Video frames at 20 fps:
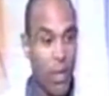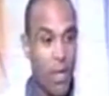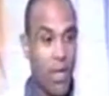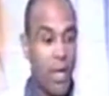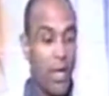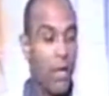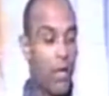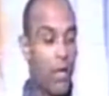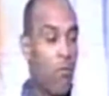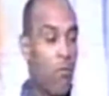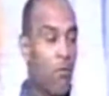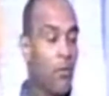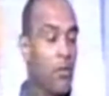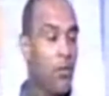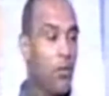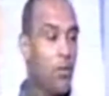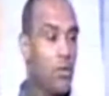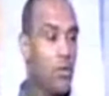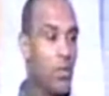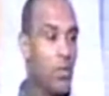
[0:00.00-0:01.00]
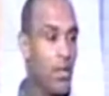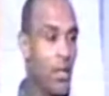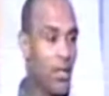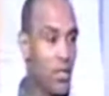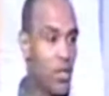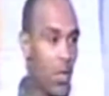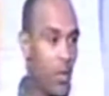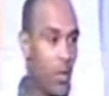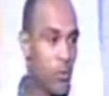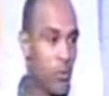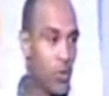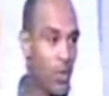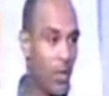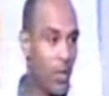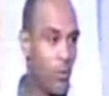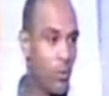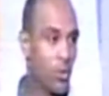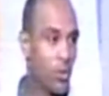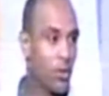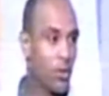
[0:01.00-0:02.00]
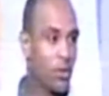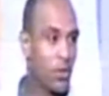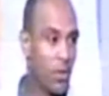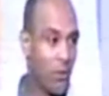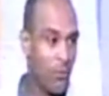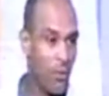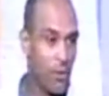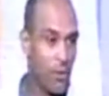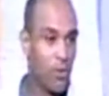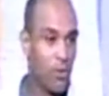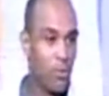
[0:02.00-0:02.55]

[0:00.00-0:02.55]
And even they use in the ancient Egyptian language suffix